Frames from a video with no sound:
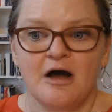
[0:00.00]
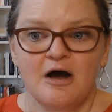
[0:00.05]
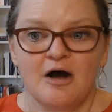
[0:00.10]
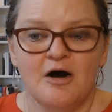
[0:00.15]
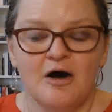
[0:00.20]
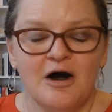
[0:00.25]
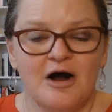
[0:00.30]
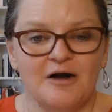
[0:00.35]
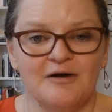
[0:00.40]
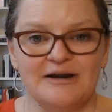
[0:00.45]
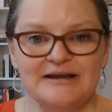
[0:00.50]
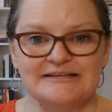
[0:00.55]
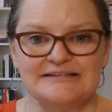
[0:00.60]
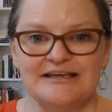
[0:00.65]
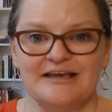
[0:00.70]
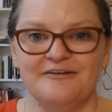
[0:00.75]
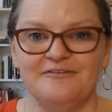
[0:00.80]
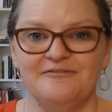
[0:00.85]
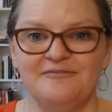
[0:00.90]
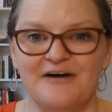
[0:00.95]
All right,
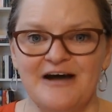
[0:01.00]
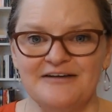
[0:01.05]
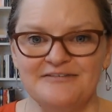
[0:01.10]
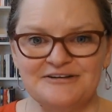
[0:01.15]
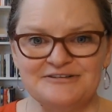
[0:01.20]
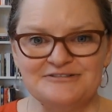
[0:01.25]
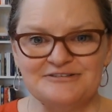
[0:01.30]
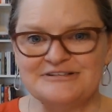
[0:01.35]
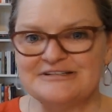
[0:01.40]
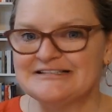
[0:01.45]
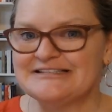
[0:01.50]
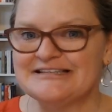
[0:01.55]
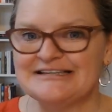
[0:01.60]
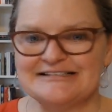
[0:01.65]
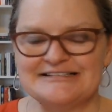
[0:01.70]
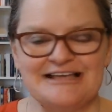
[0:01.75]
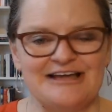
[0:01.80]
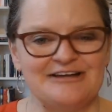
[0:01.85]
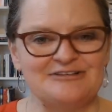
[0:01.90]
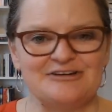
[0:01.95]
500 to
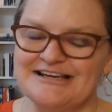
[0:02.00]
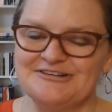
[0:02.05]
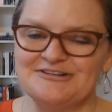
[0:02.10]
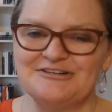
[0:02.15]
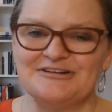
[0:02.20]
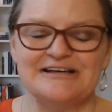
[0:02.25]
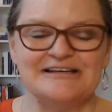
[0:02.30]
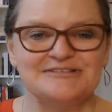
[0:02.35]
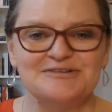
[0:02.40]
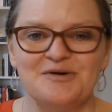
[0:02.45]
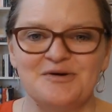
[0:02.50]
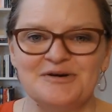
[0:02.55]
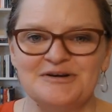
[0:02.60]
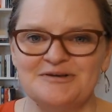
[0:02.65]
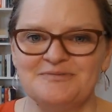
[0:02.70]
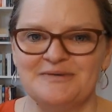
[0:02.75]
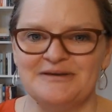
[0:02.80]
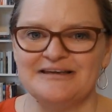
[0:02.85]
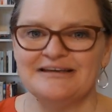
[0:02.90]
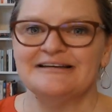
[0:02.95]
600 is going to
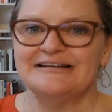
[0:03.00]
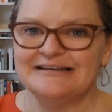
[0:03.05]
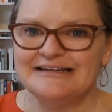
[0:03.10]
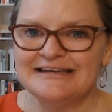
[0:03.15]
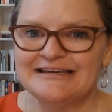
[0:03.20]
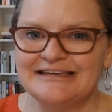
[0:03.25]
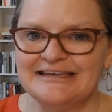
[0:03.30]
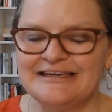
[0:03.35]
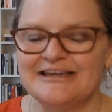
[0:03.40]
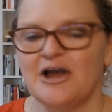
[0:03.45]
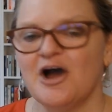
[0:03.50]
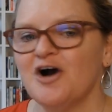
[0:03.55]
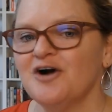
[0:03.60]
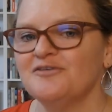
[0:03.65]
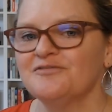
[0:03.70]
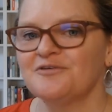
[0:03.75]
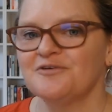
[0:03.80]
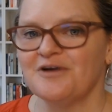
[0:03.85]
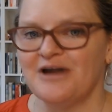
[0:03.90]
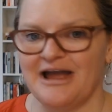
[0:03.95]
be Nikki
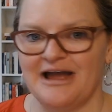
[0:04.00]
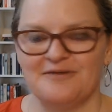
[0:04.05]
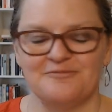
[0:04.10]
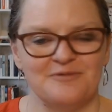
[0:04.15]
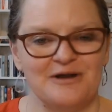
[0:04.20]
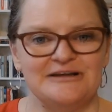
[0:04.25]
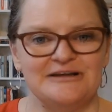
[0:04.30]
over at Red